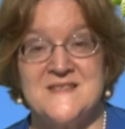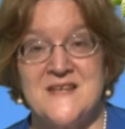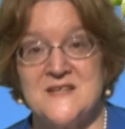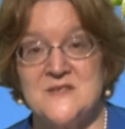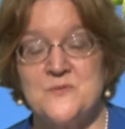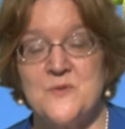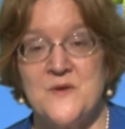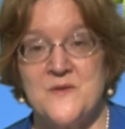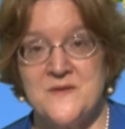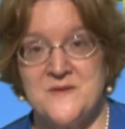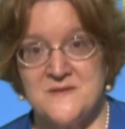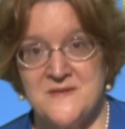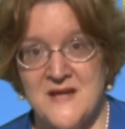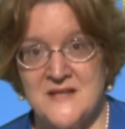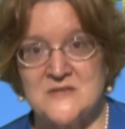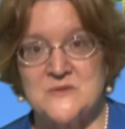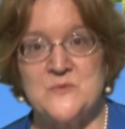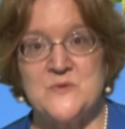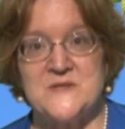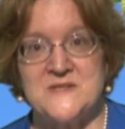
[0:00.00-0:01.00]
That's
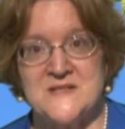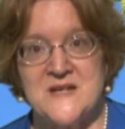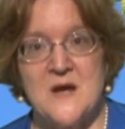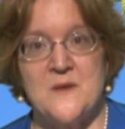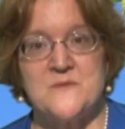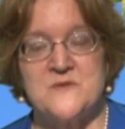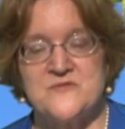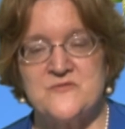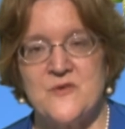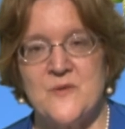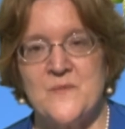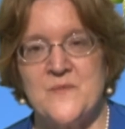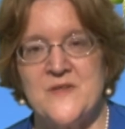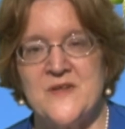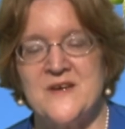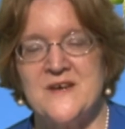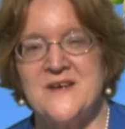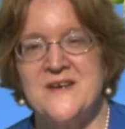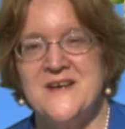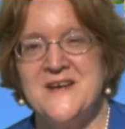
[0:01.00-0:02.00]
what comes from
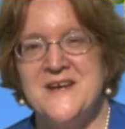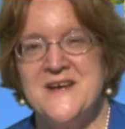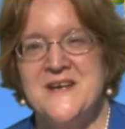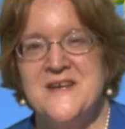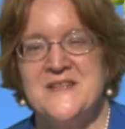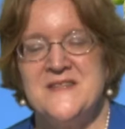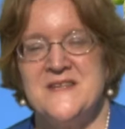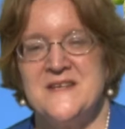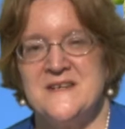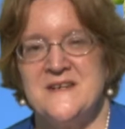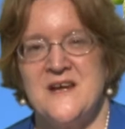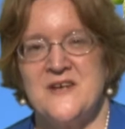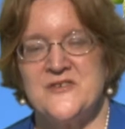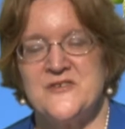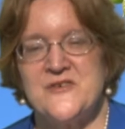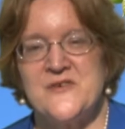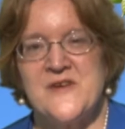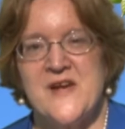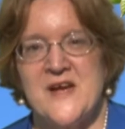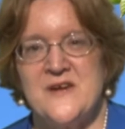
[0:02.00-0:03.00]
the
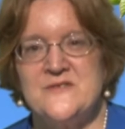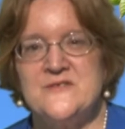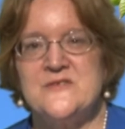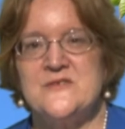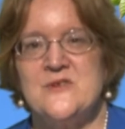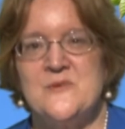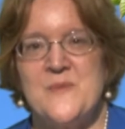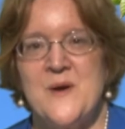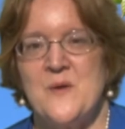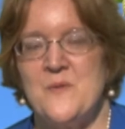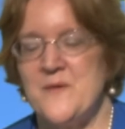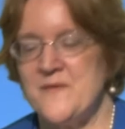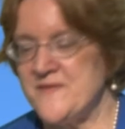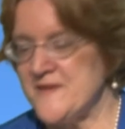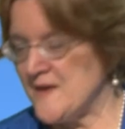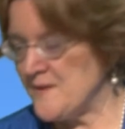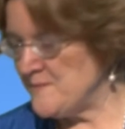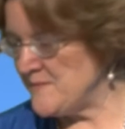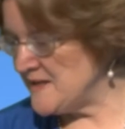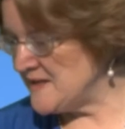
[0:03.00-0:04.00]
National Council about what that